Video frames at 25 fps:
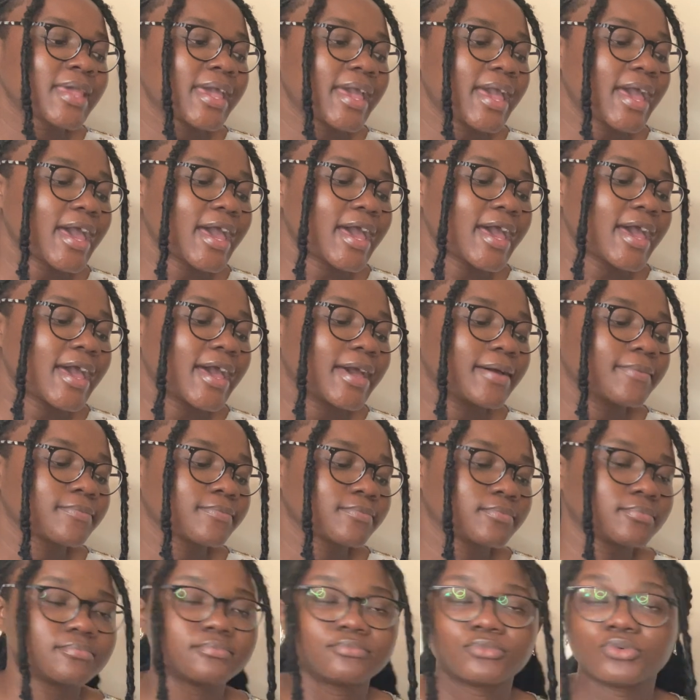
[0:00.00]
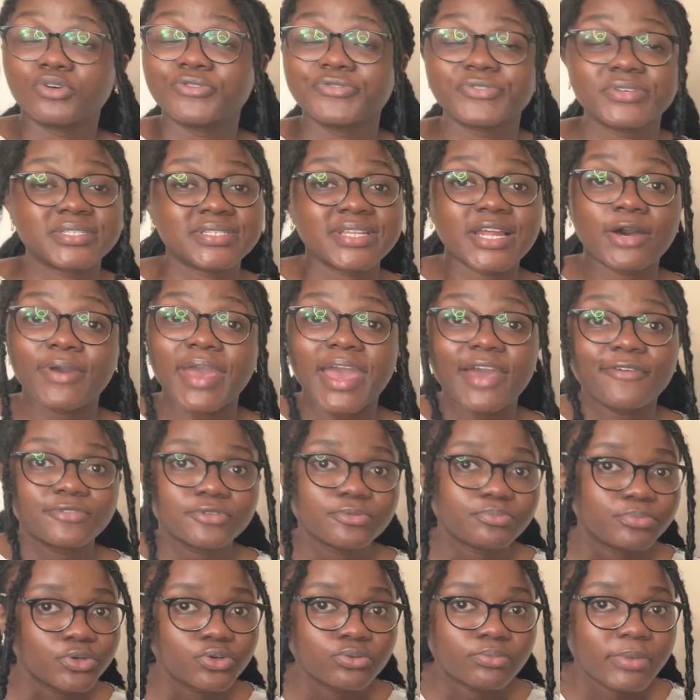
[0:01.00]
Obviously I'll have
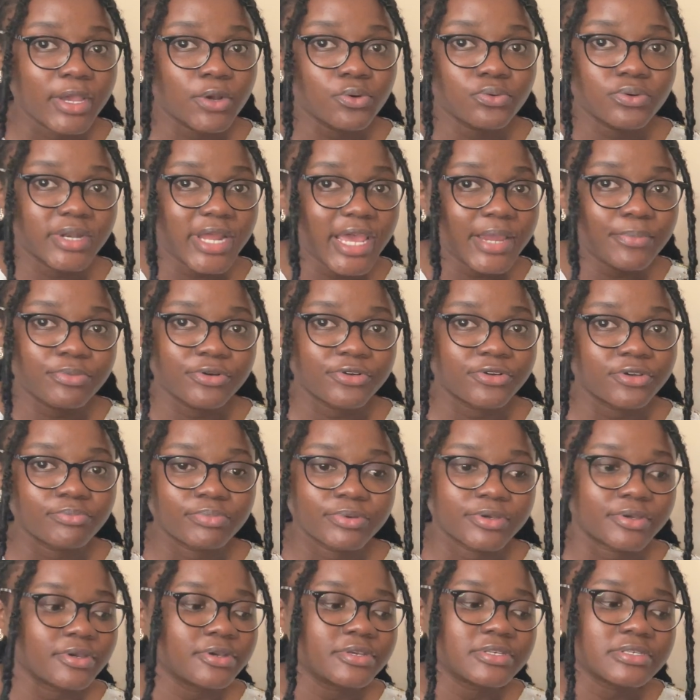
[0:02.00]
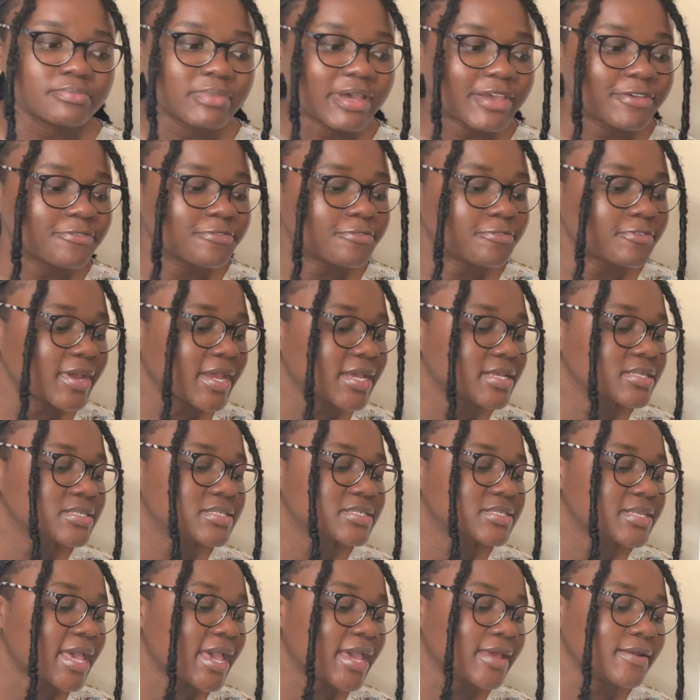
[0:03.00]
to build my own library, because my
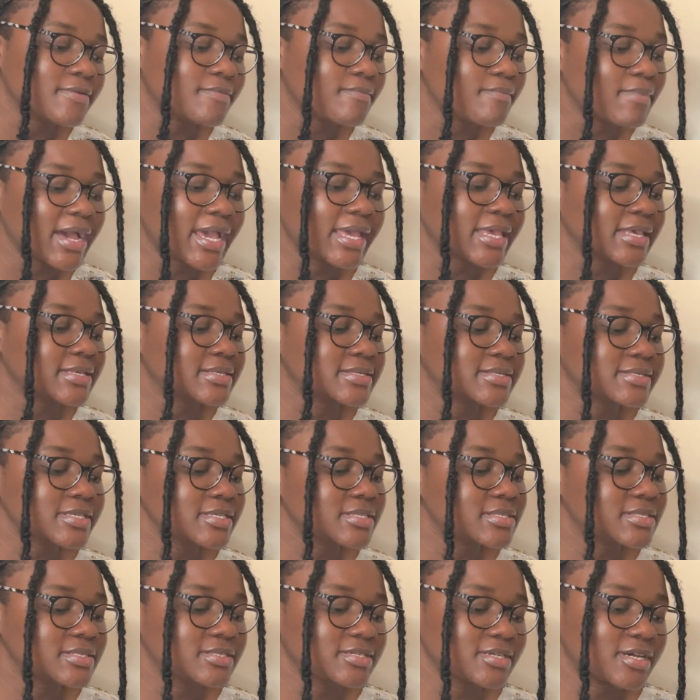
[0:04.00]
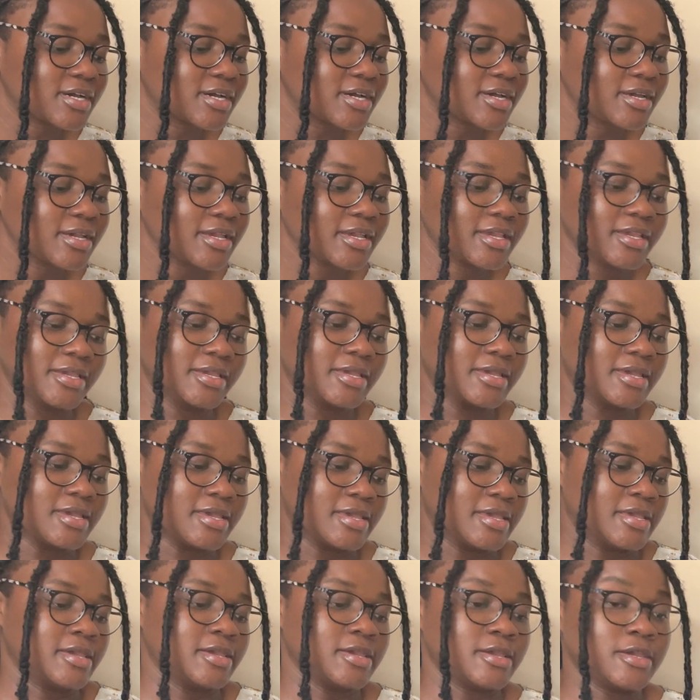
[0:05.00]
friends and my sister
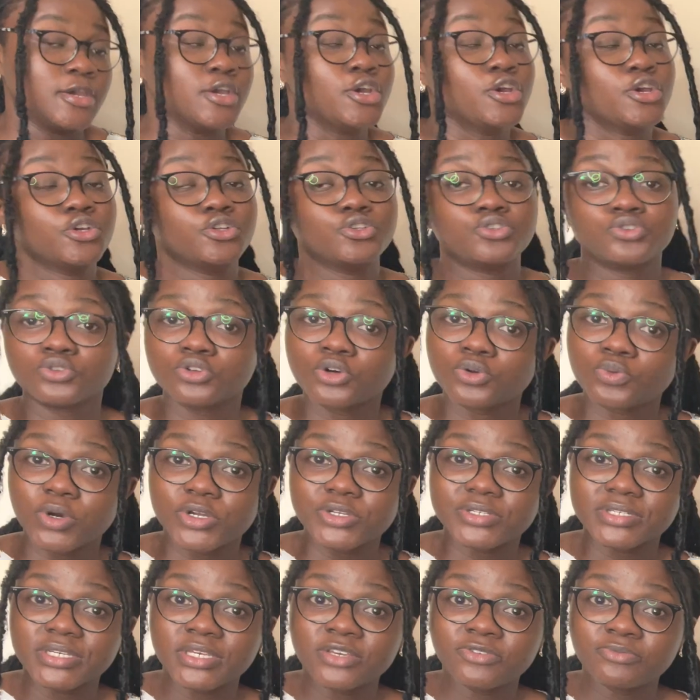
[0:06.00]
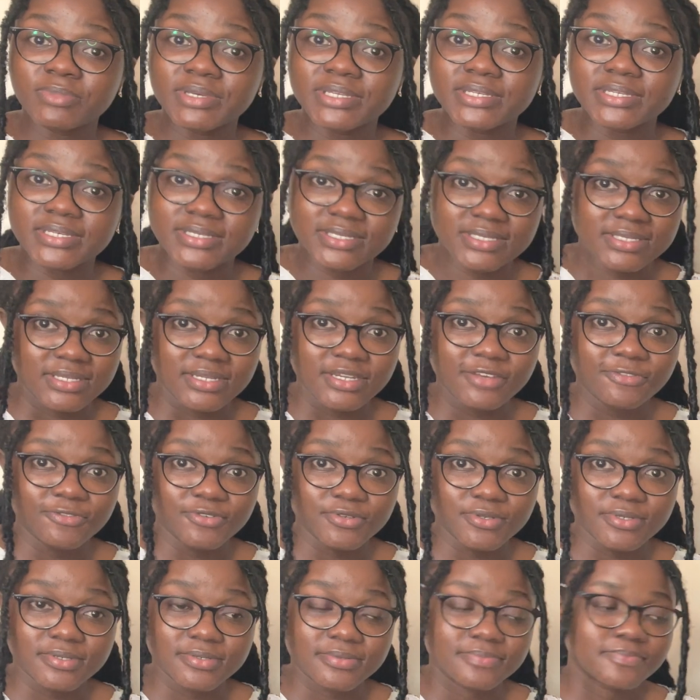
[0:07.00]
do not want to give me nieces and
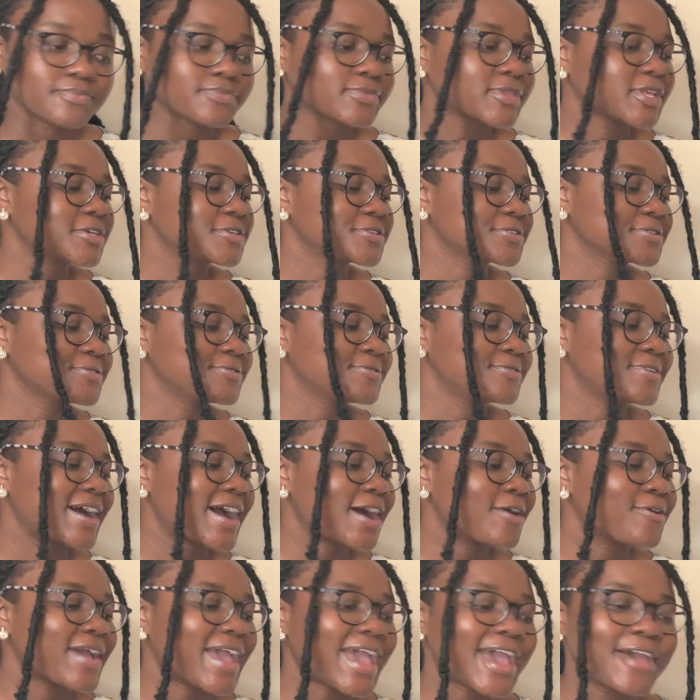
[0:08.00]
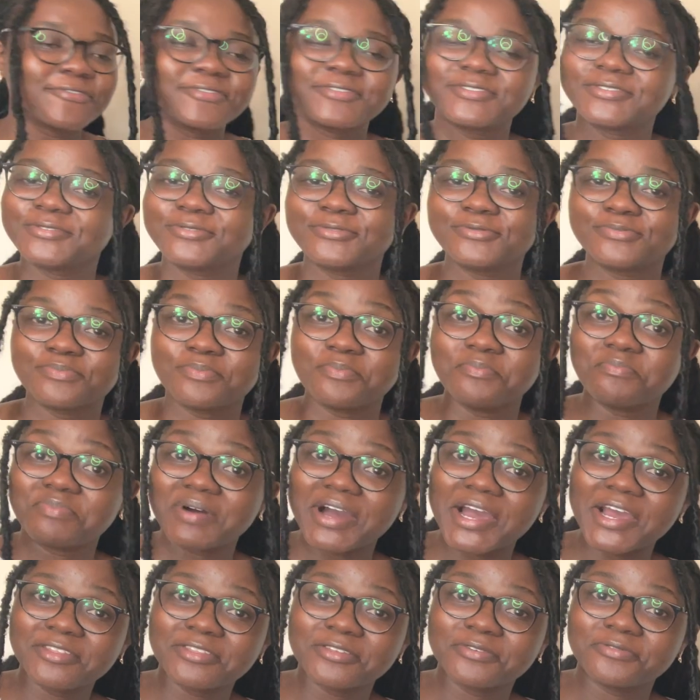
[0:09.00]
nephews. So I'll have to
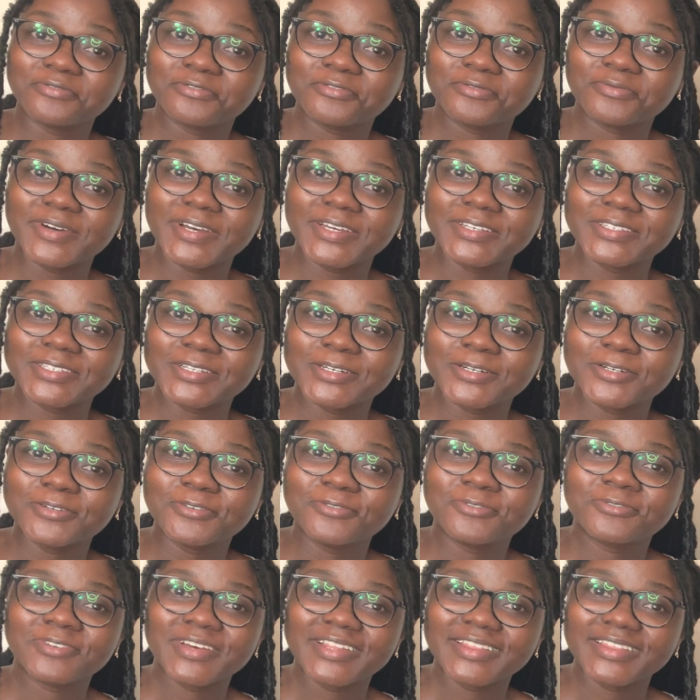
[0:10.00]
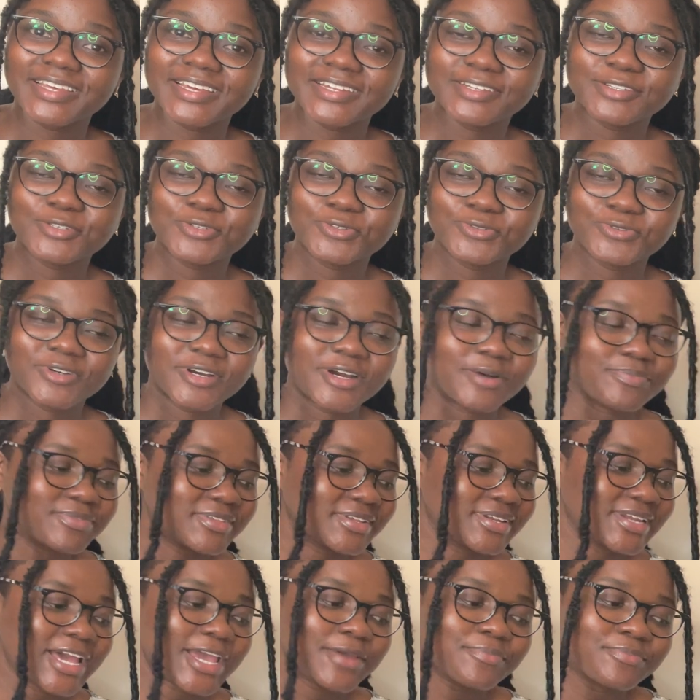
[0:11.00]
buy them for myself and then stock up
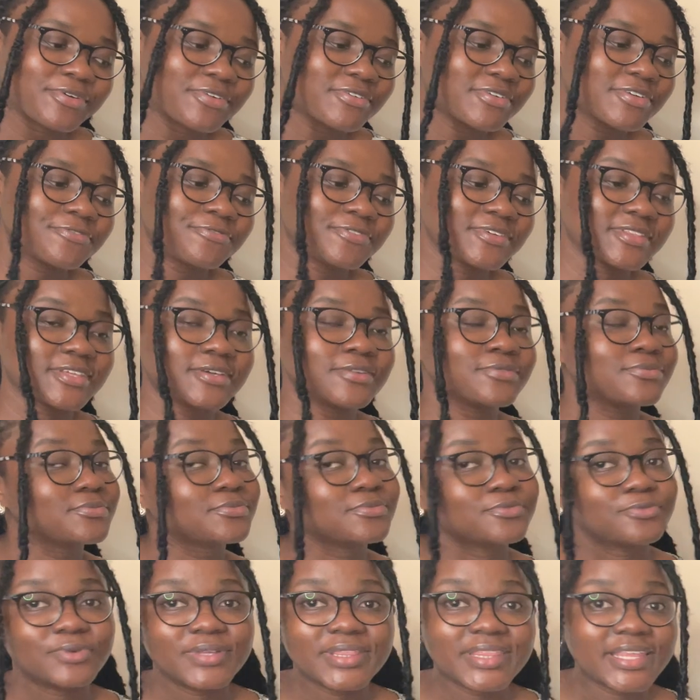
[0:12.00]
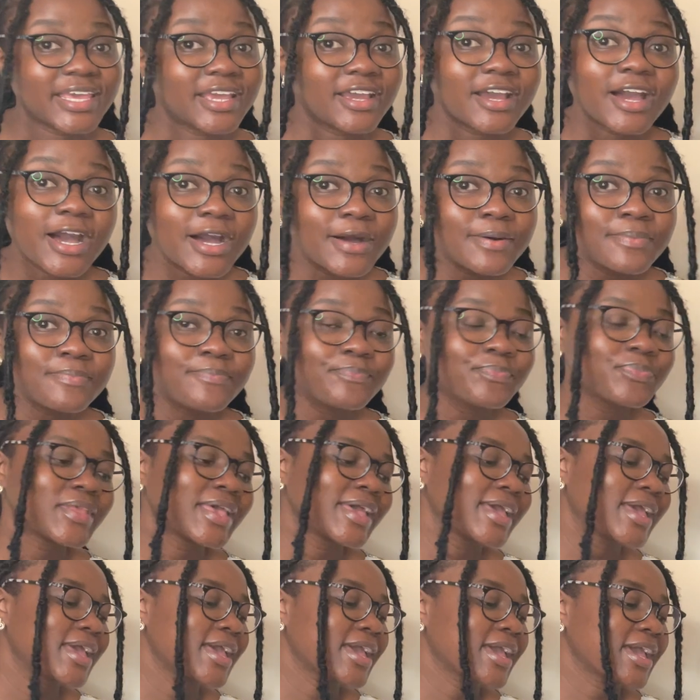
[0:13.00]
the library for them when they come,
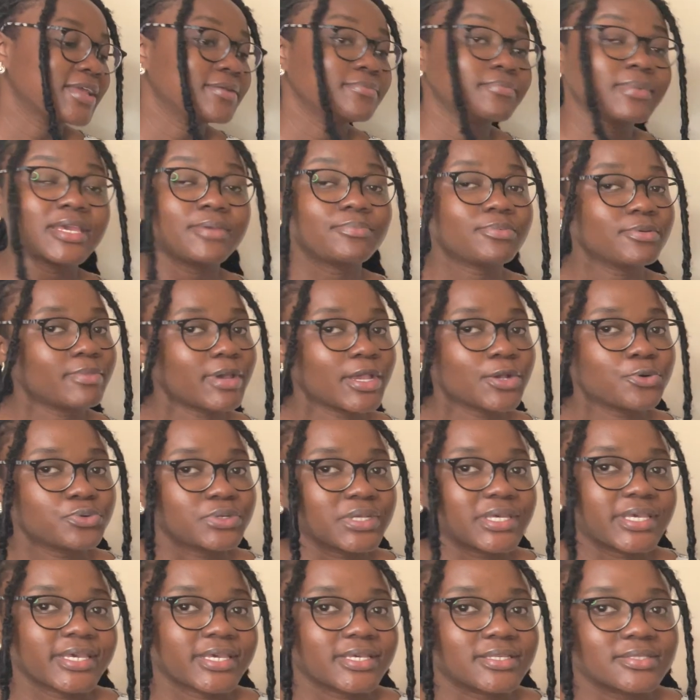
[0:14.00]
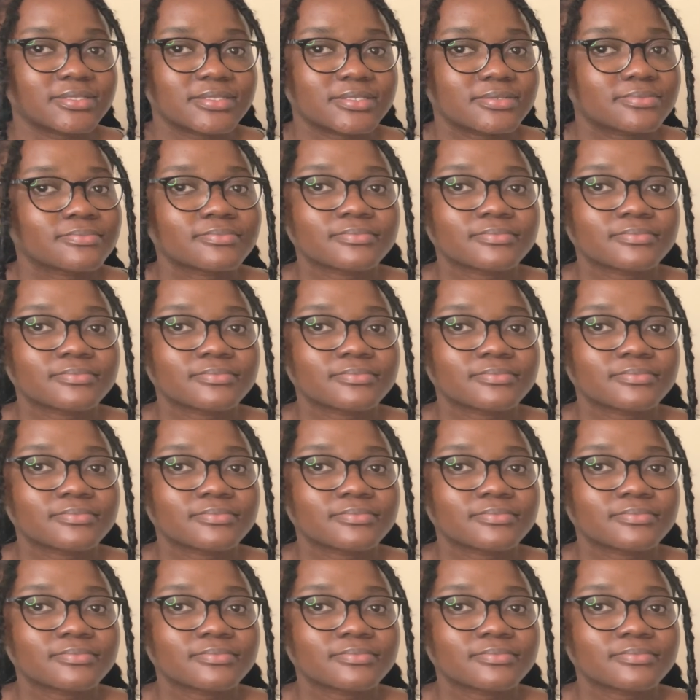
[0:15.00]
and maybe my own kids